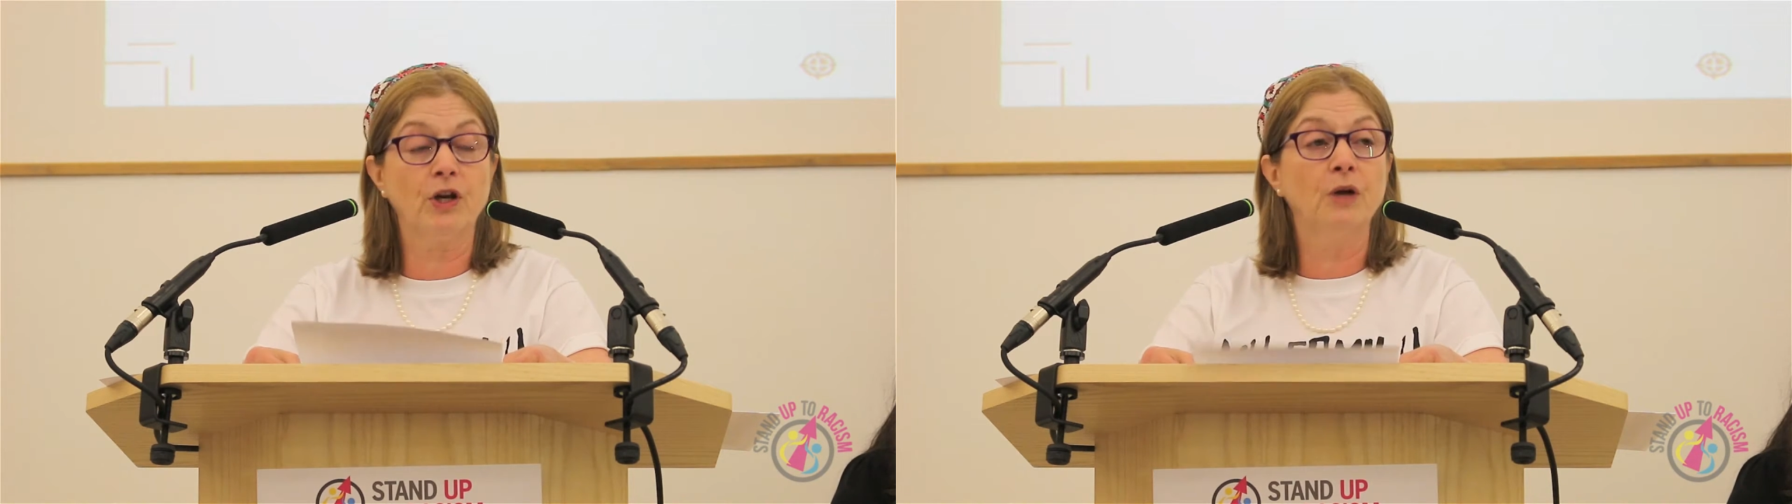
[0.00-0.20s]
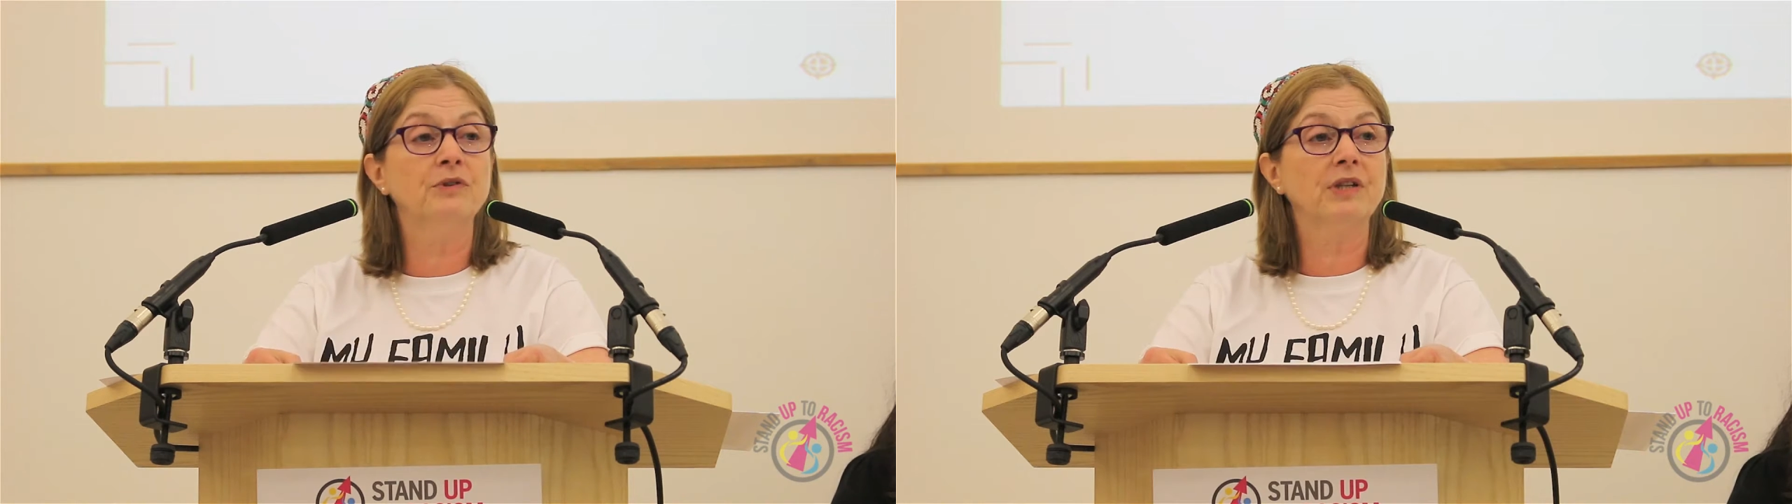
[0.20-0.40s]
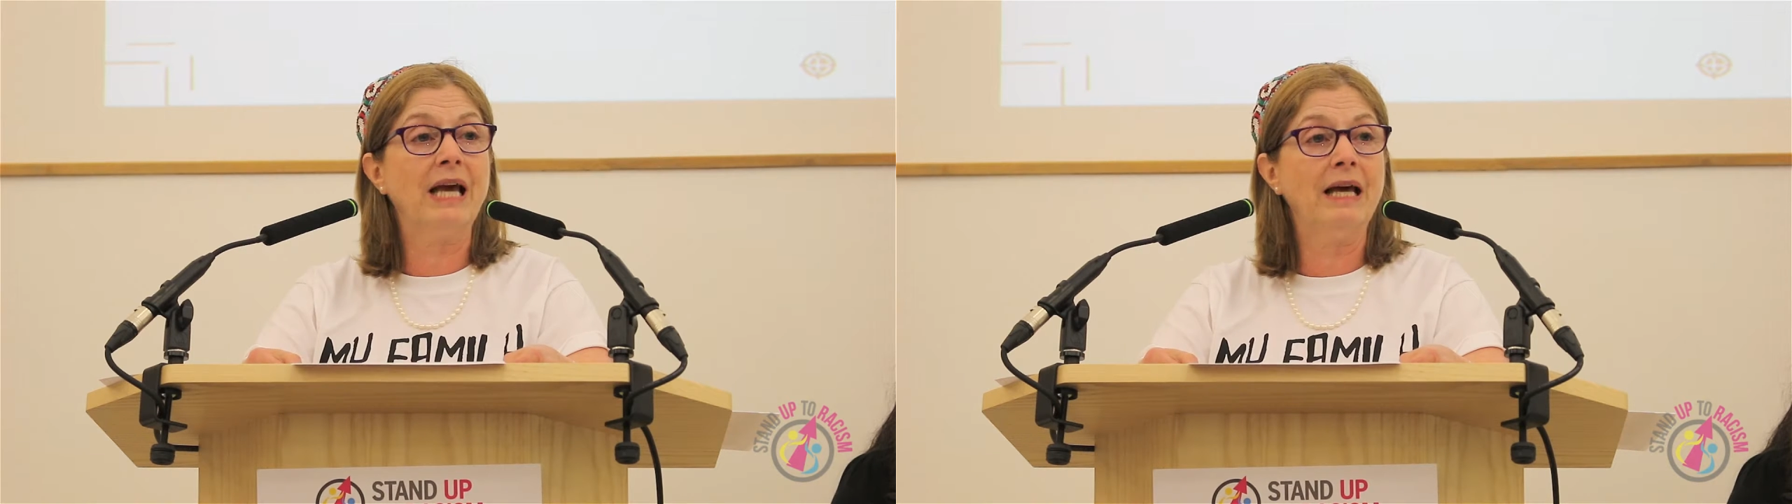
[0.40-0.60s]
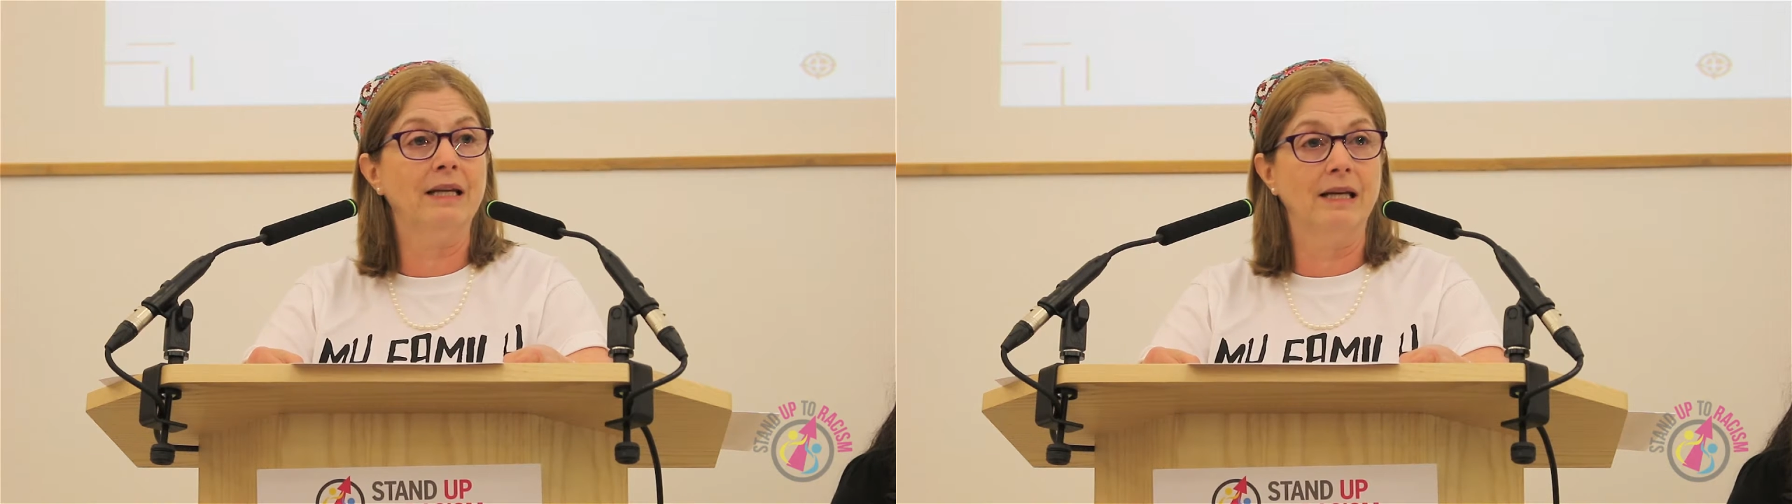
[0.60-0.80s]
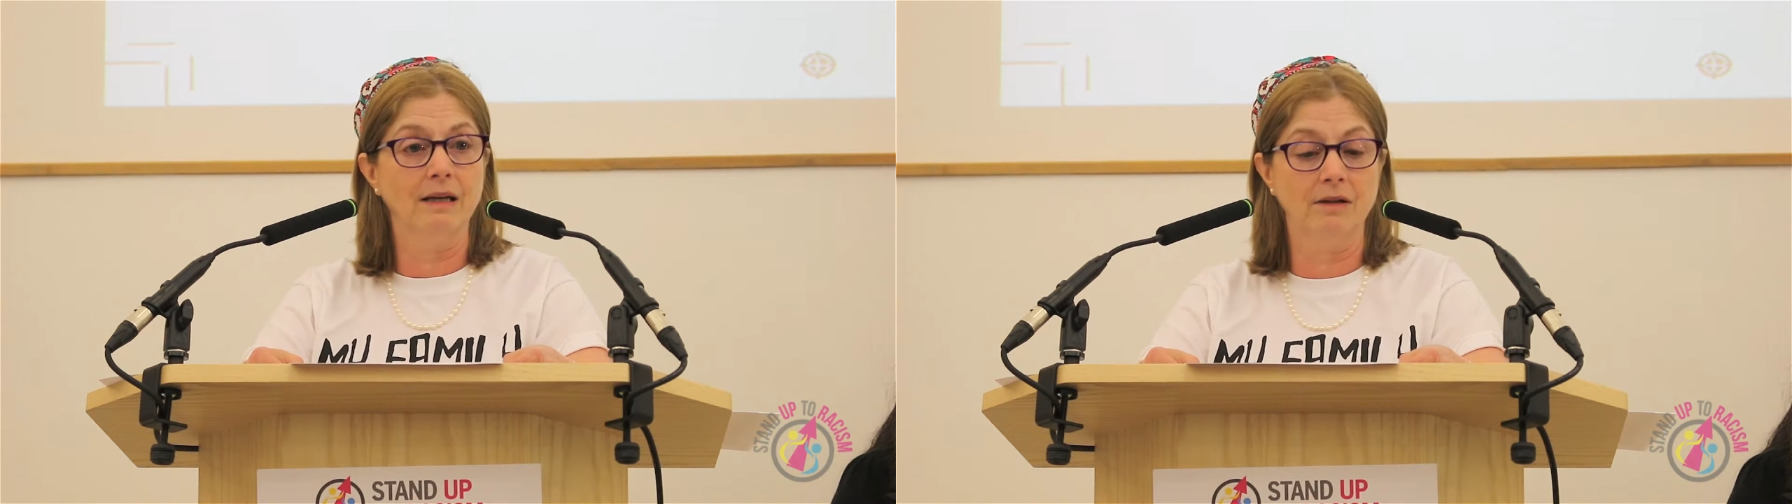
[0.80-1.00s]
go to
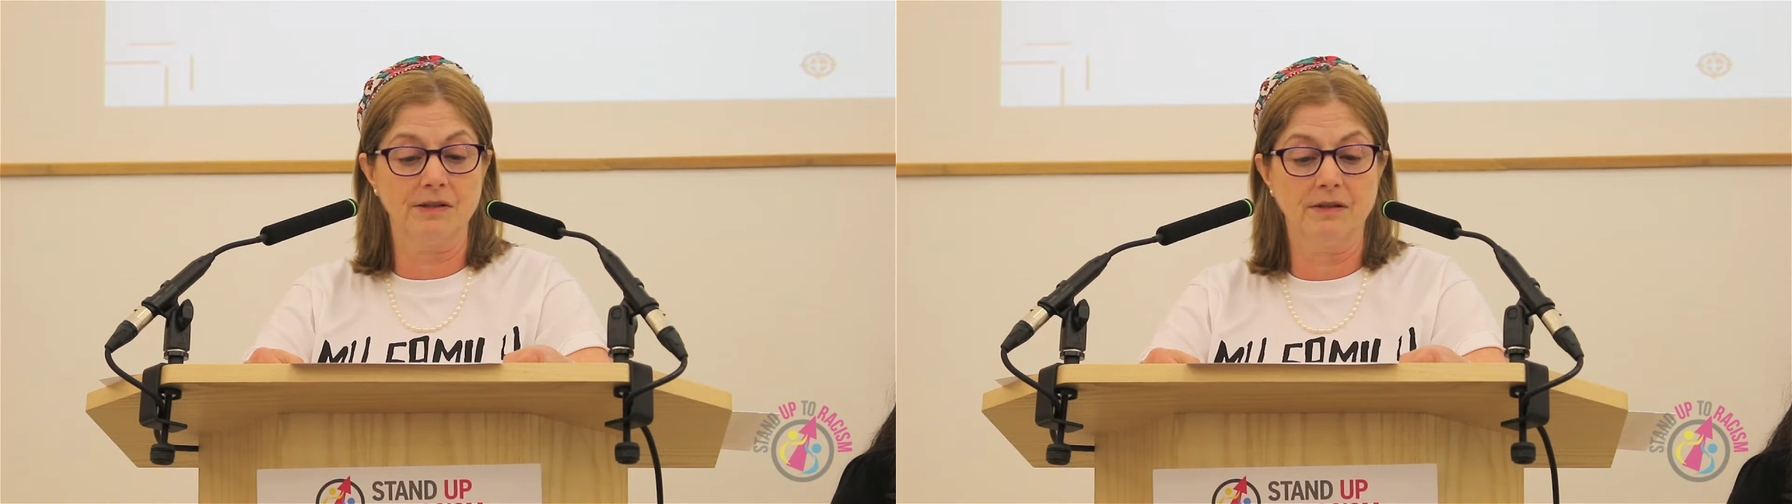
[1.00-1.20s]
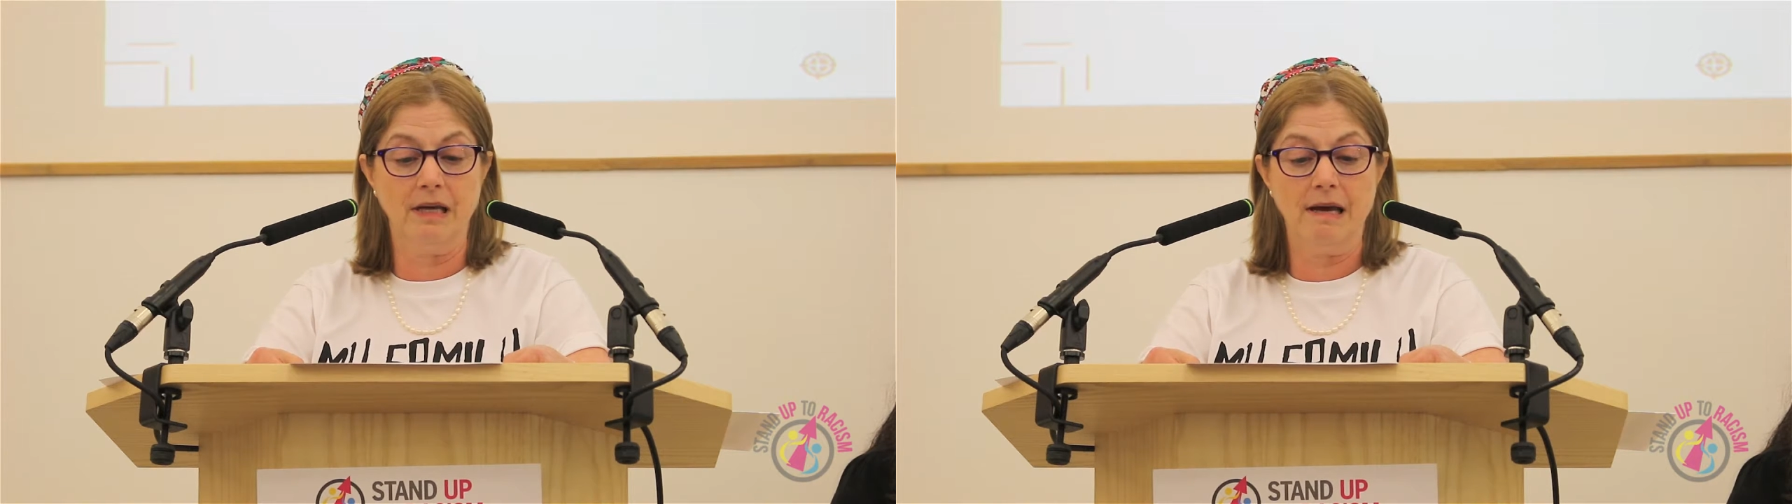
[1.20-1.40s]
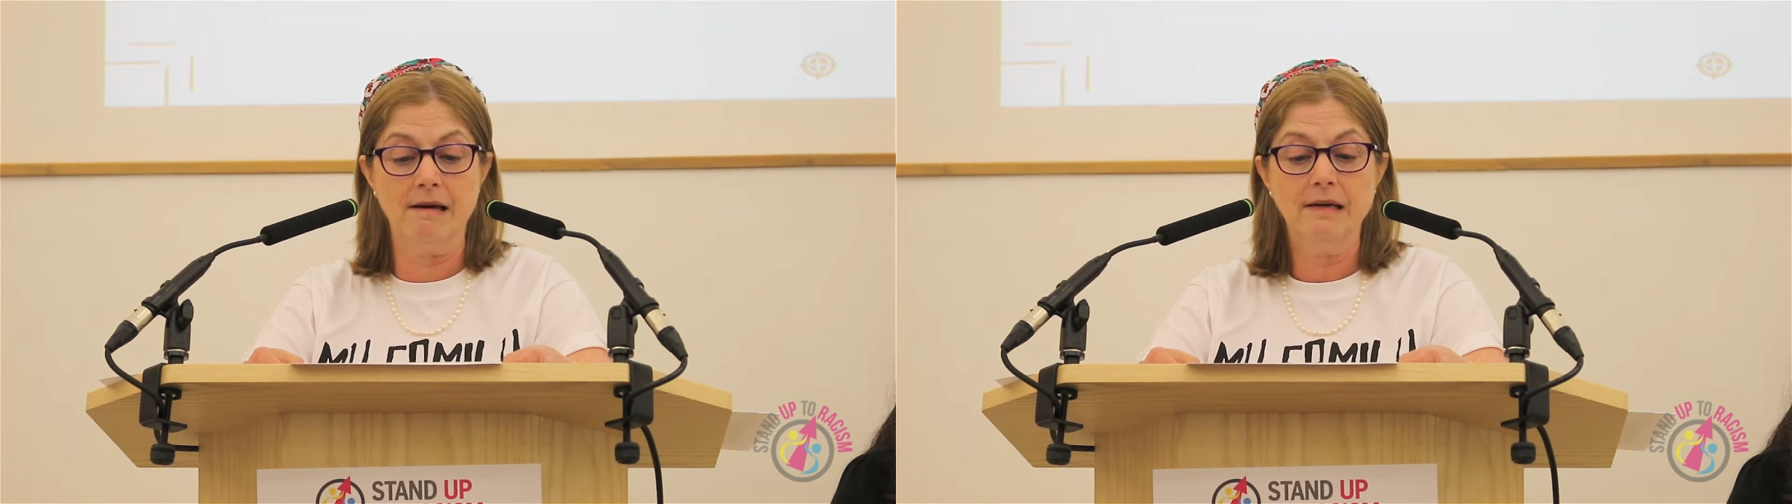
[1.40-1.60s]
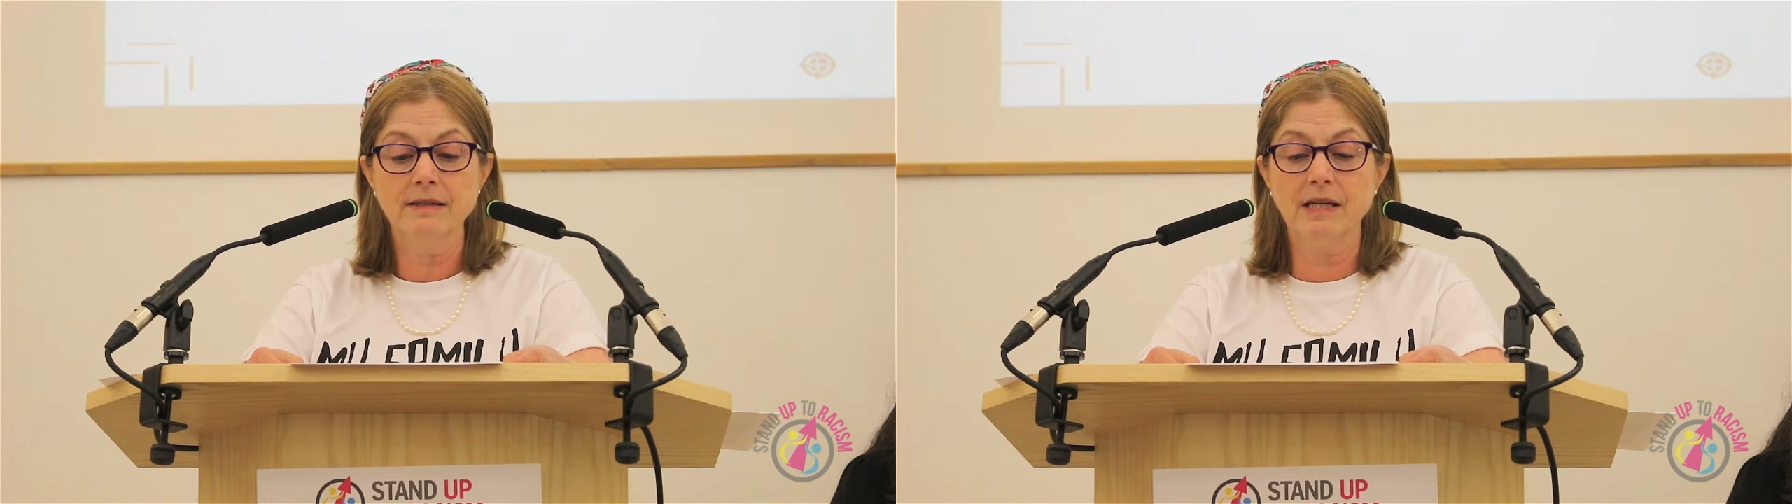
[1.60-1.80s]
Calais last year,